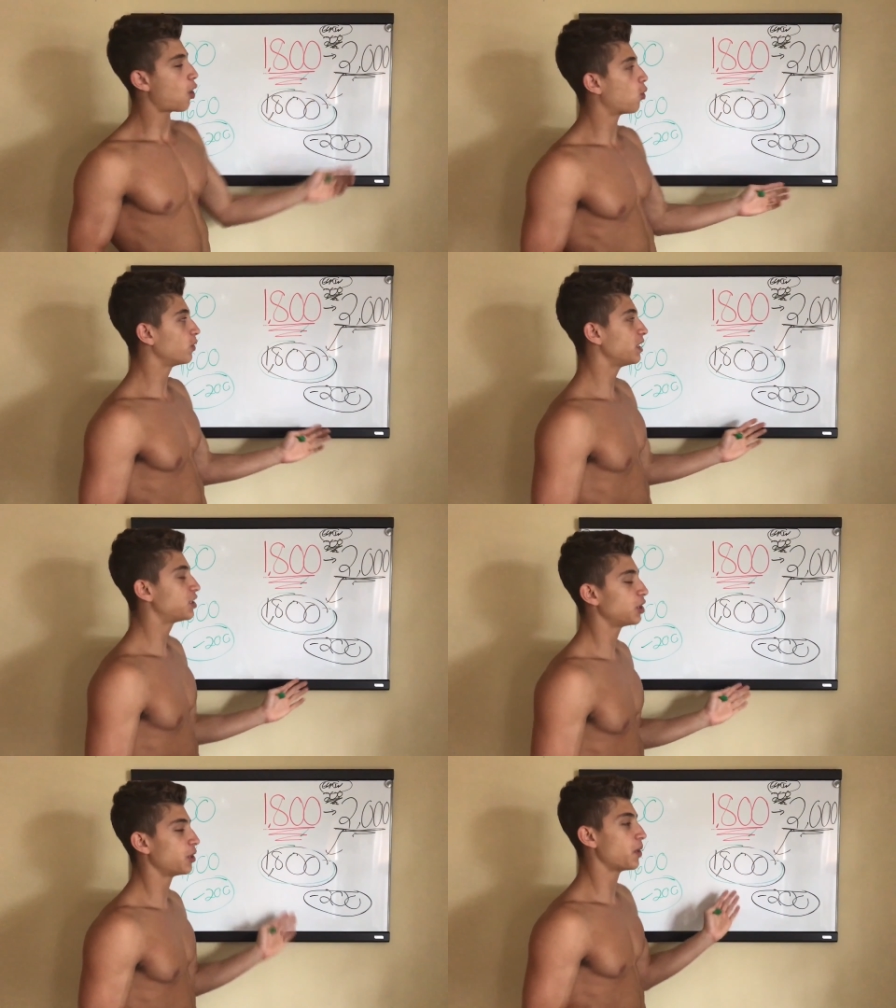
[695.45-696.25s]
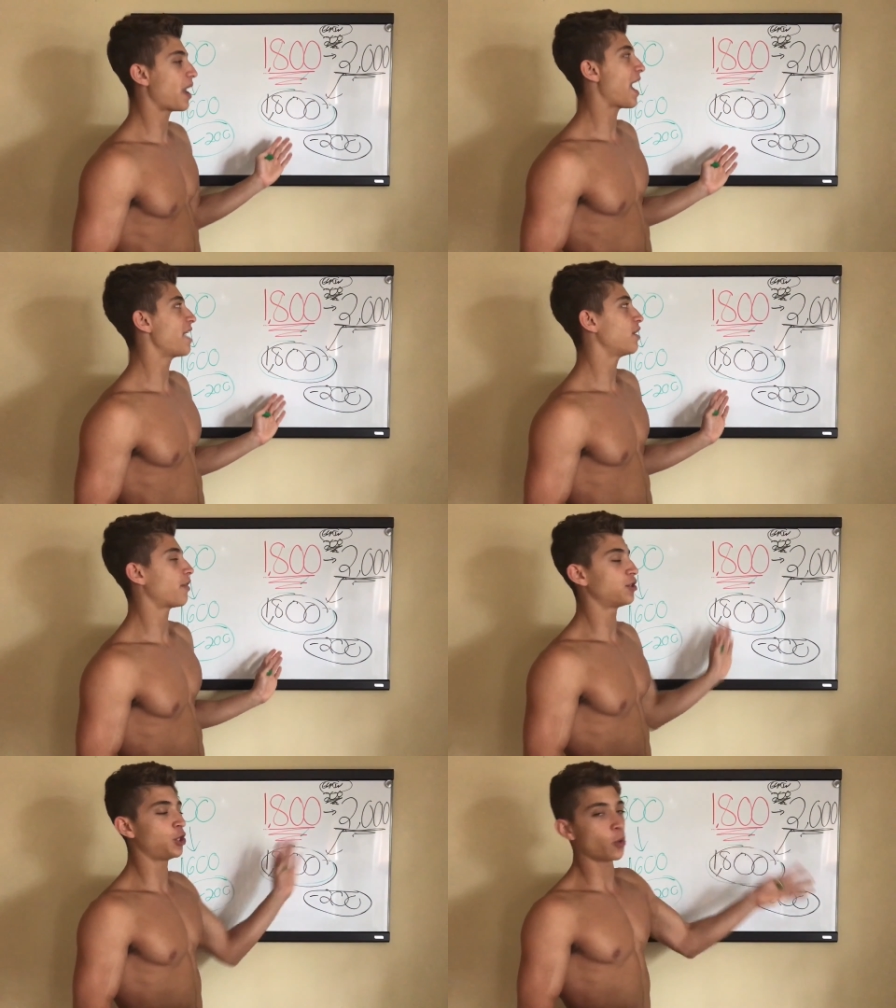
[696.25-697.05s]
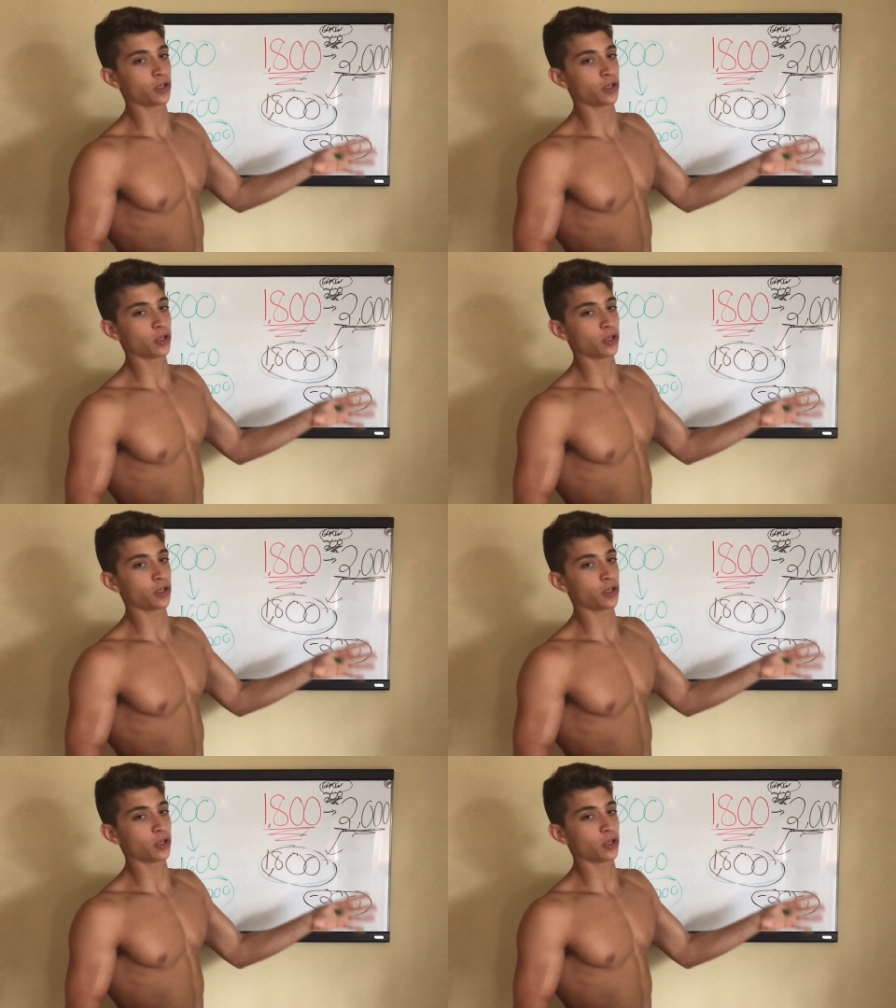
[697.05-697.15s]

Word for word: only to add another two